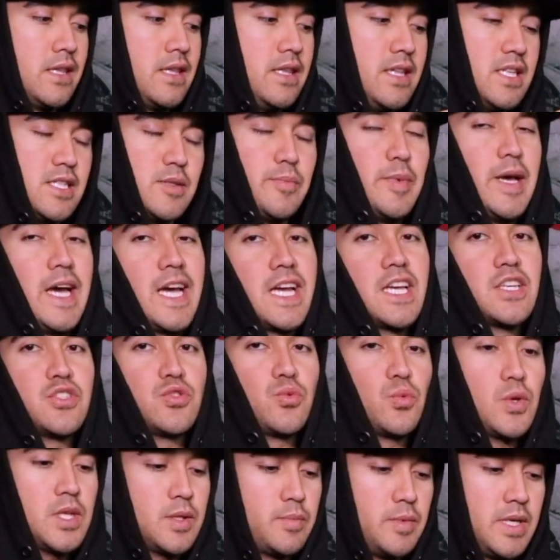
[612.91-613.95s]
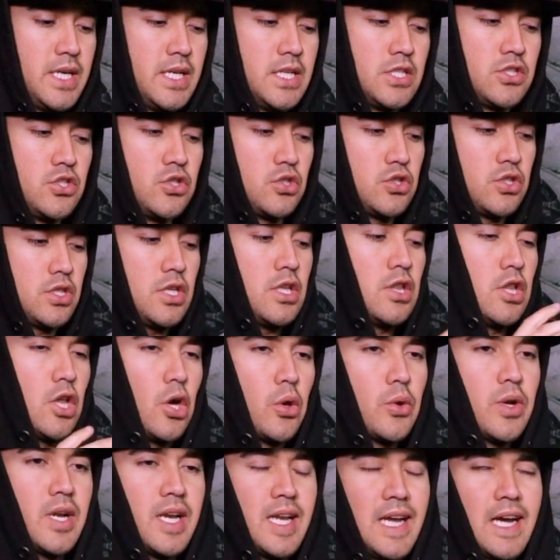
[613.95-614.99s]
this bag is with me, and it's usually
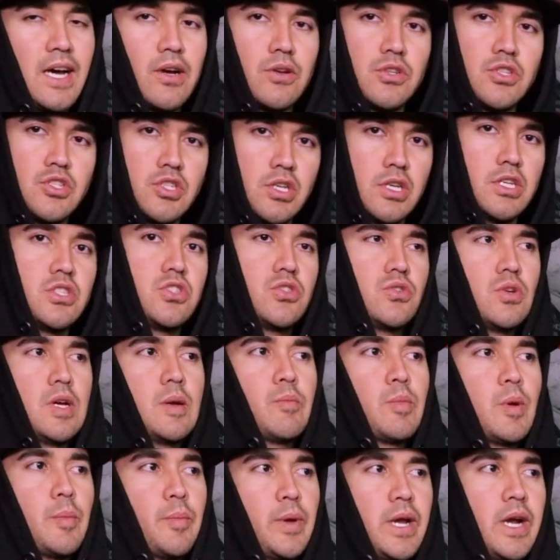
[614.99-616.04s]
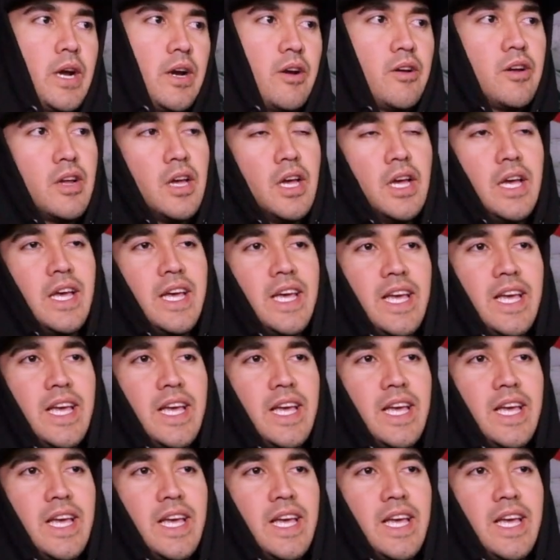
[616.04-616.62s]
loaded out just so I'm prepared